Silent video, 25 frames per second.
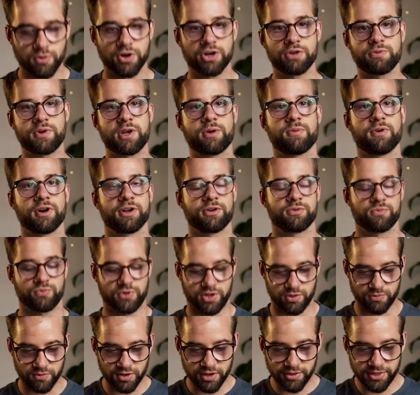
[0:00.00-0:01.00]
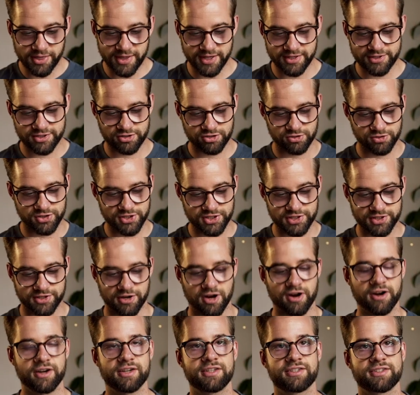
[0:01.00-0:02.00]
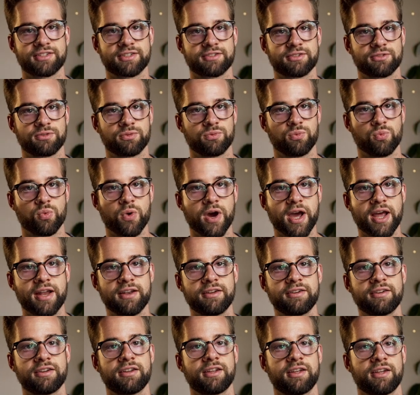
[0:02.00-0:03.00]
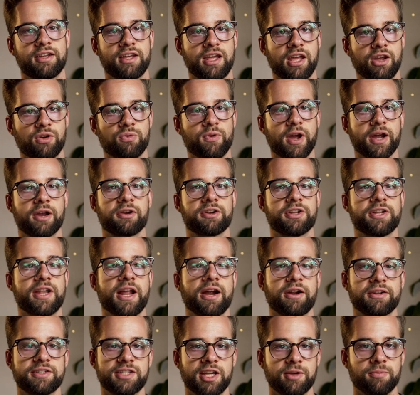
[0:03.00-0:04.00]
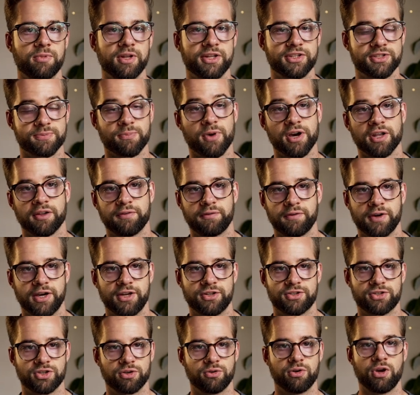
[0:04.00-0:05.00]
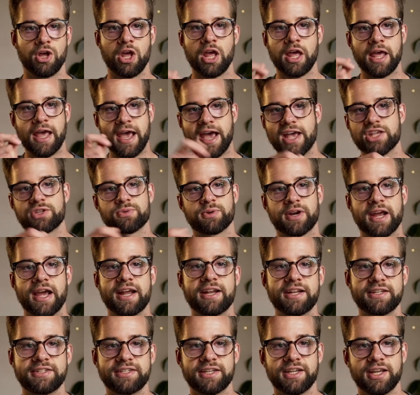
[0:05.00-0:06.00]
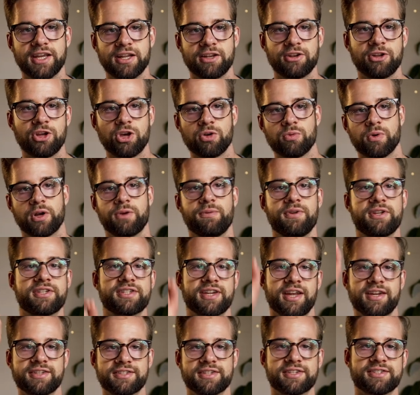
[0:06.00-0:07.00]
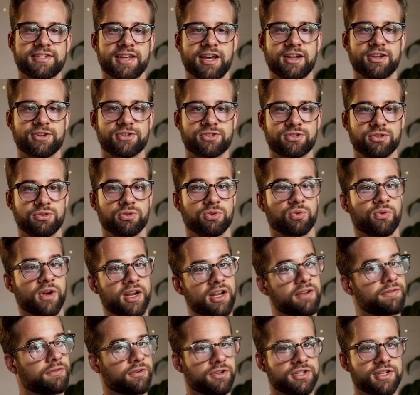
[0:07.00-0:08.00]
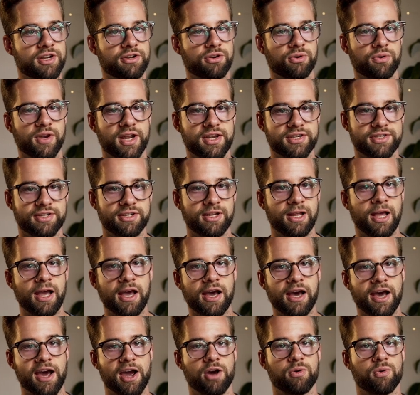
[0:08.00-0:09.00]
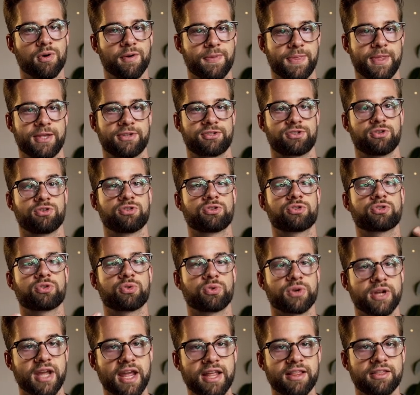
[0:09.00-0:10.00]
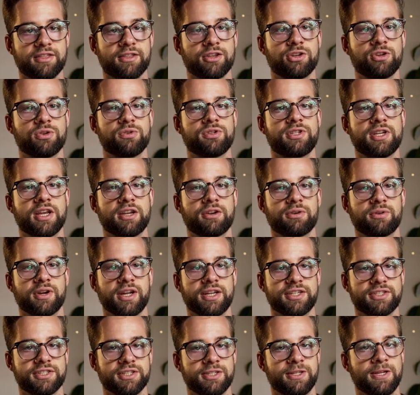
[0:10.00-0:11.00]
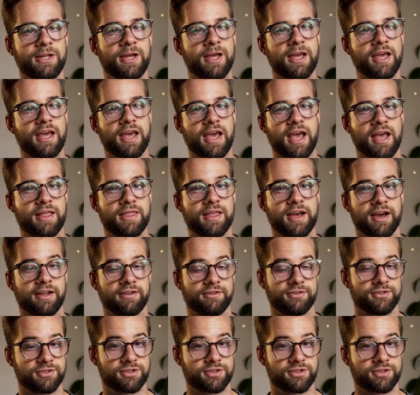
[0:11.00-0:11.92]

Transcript: What do we want? We want this to start when a record in Airtable is modified. So as we're editing it, when we change the status to ready for generation, I want this to create the new generation and then